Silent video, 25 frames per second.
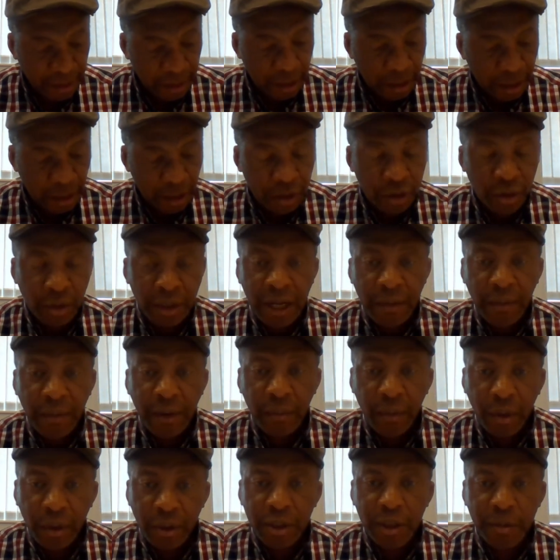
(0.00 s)
So now I
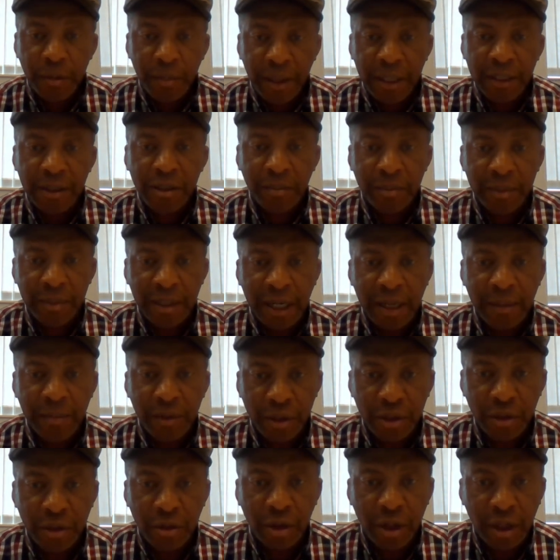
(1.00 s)
want to spend some time
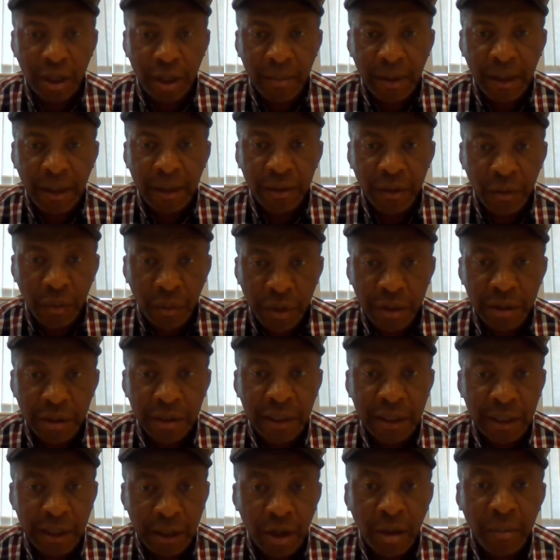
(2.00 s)
just talking about the ones
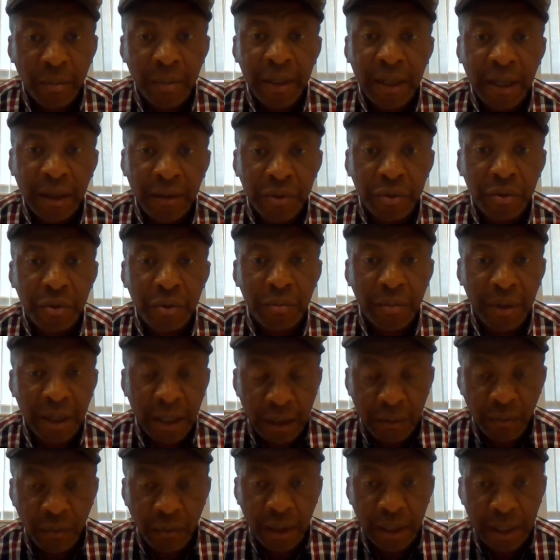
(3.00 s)
that are coming out through
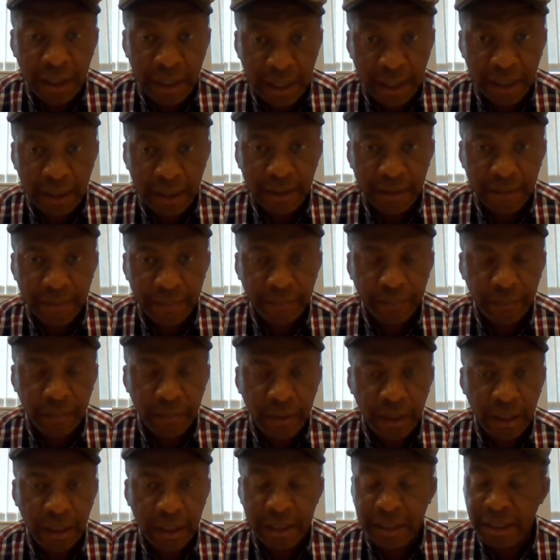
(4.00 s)
Wakenagun.
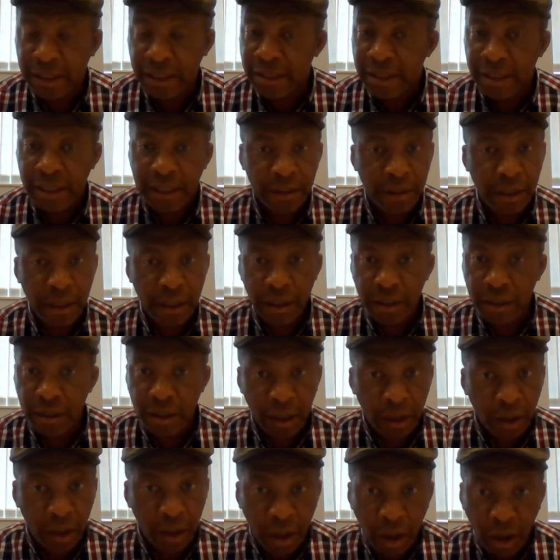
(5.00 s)
As I said, there is a
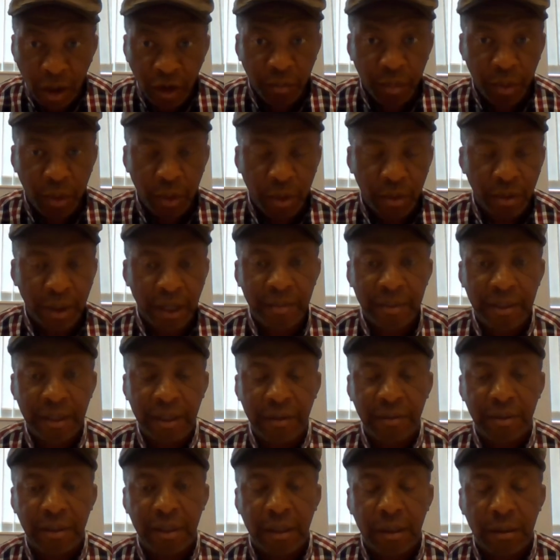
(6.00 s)
lot of programs
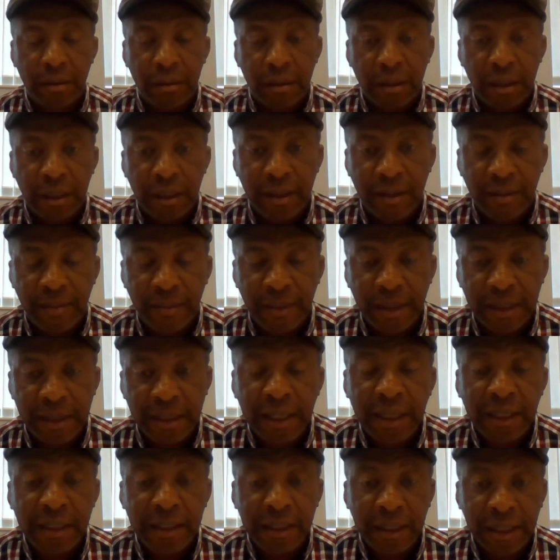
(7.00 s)
out there. I
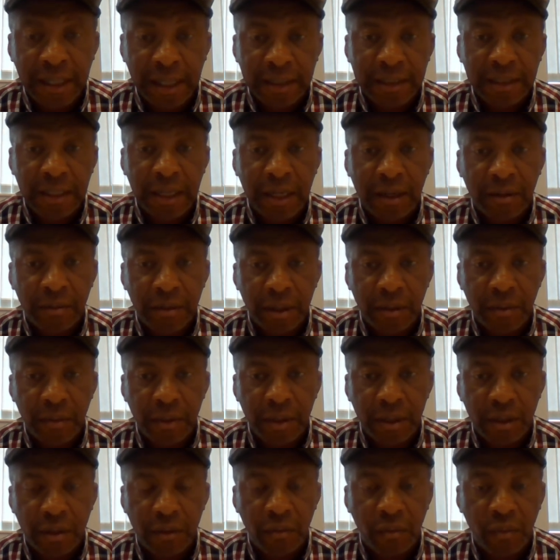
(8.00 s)
think at the last count there
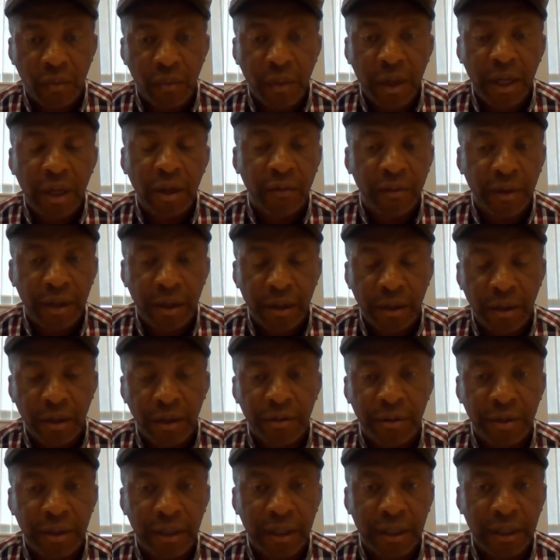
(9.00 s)
was well over
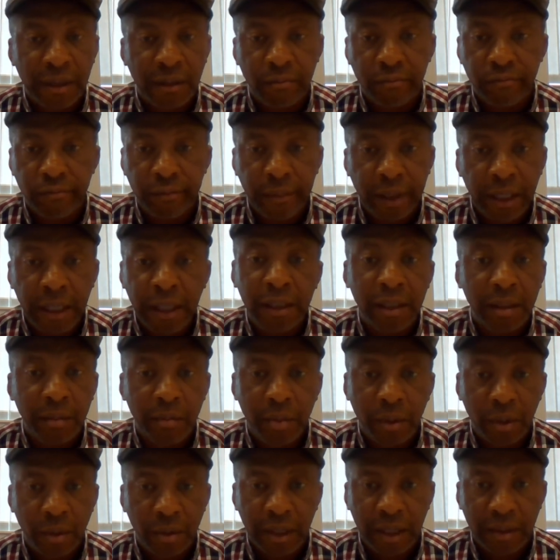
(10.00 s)
180
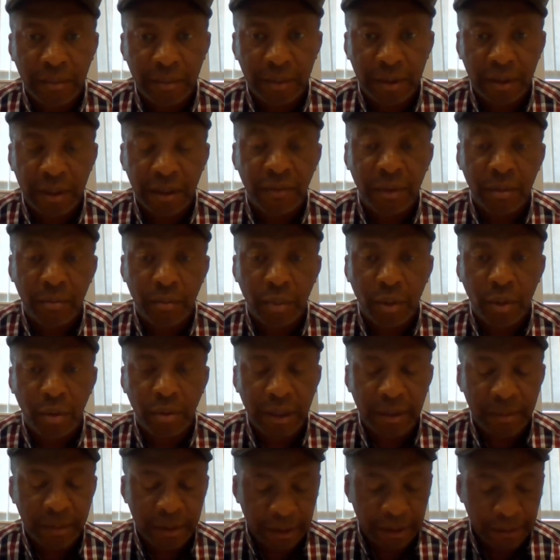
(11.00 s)
programs, different
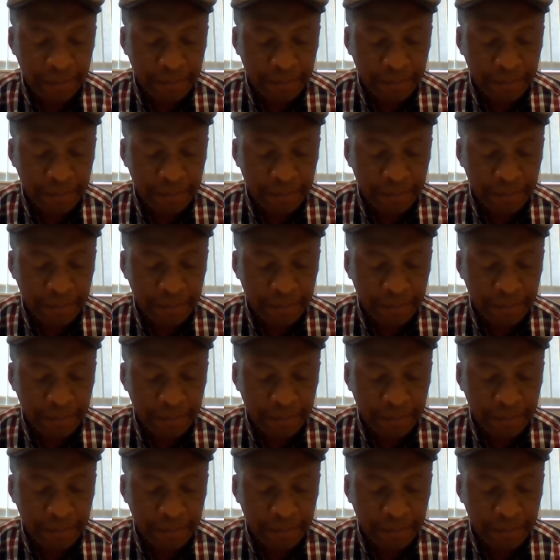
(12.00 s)
programs.